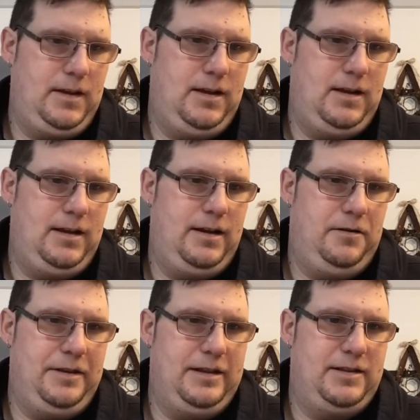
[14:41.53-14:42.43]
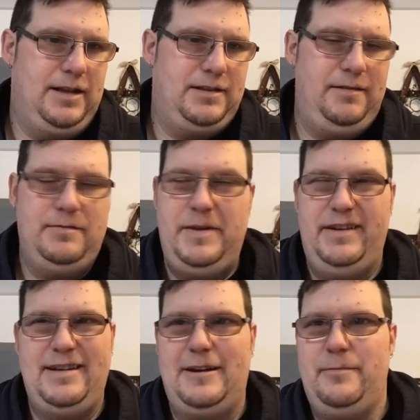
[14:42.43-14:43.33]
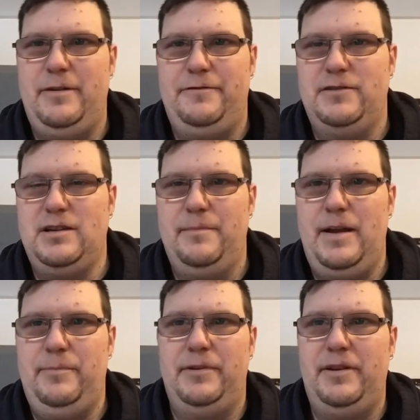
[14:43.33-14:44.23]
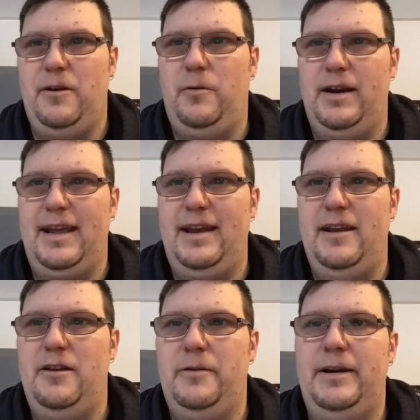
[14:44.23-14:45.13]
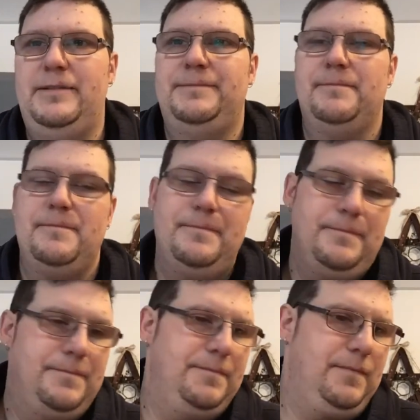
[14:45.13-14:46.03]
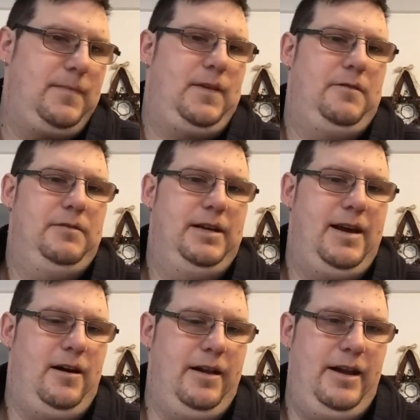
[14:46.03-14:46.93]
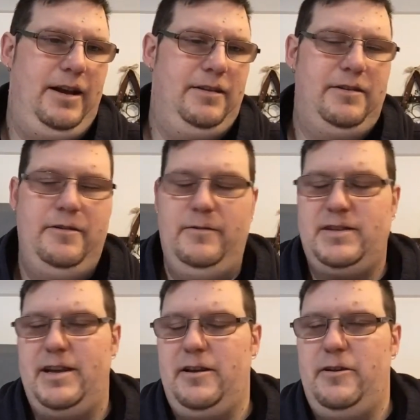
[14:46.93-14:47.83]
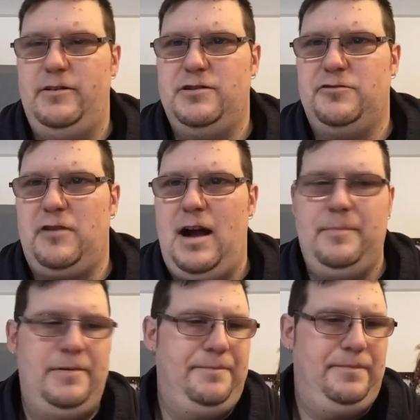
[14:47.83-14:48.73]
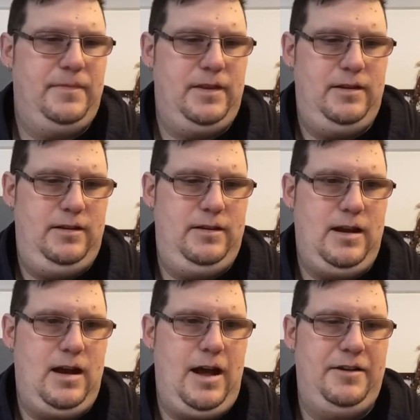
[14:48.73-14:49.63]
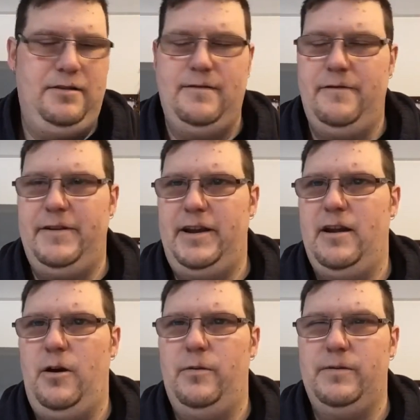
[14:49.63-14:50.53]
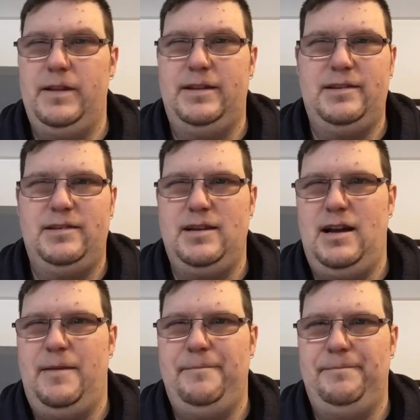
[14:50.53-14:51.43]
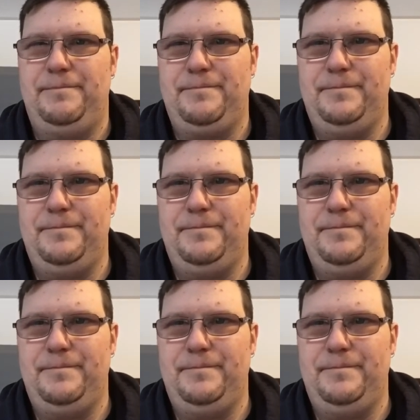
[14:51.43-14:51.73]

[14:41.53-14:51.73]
uh, you know, that, that seems to be a detriment for some people. They don't want to get into it. Really, all you need to do is get a good strop. Uh, I do have a video. It's, um,